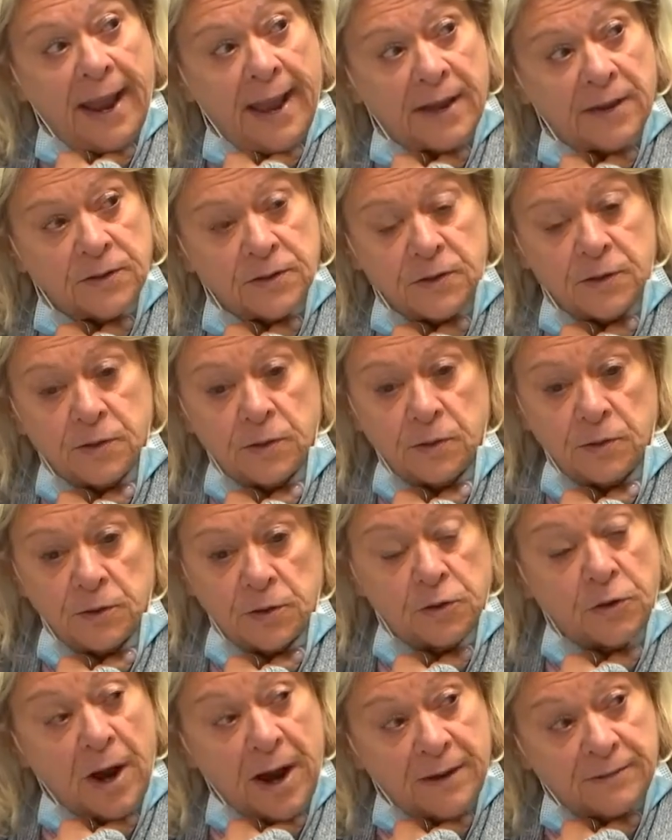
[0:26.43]
and
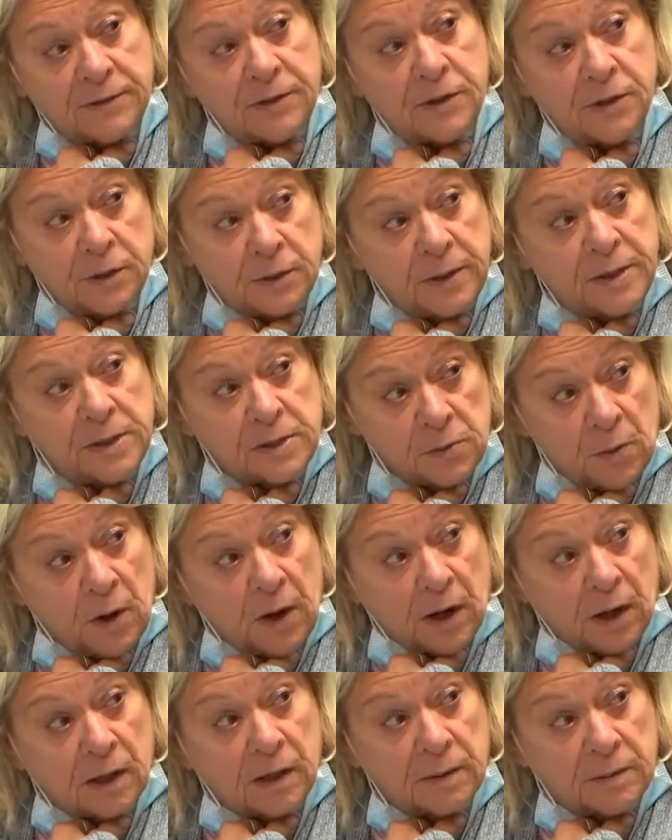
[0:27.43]
to strive to do his
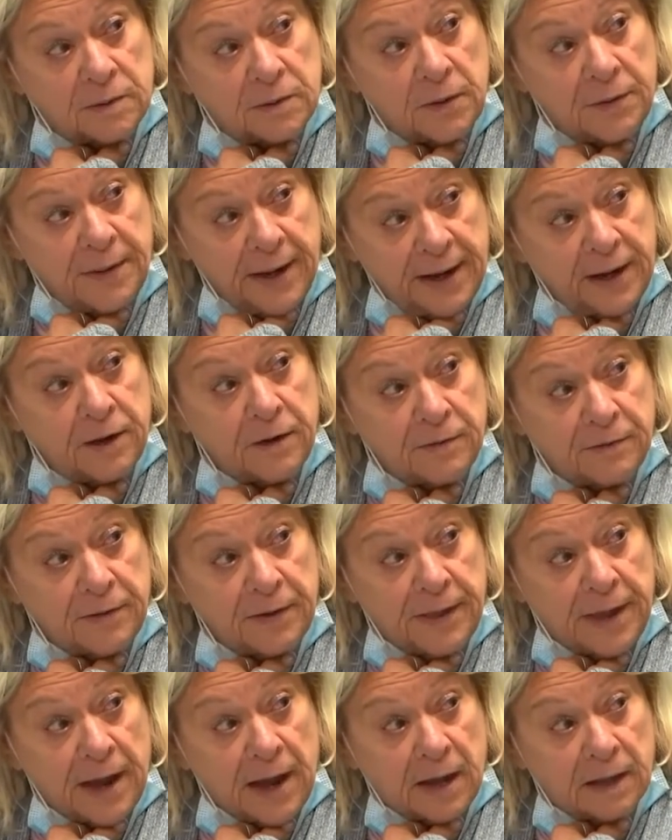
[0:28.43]
work. So thank you
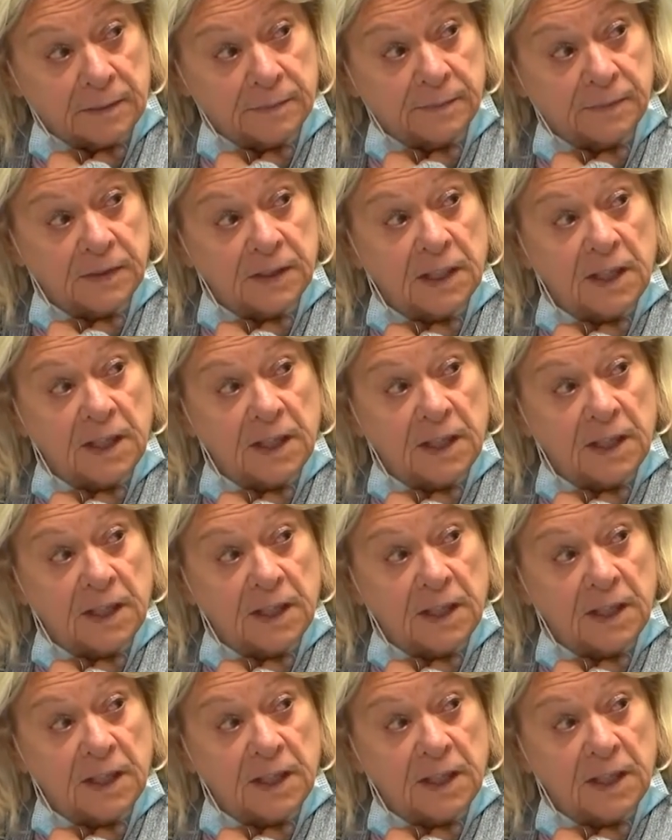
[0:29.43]
for that.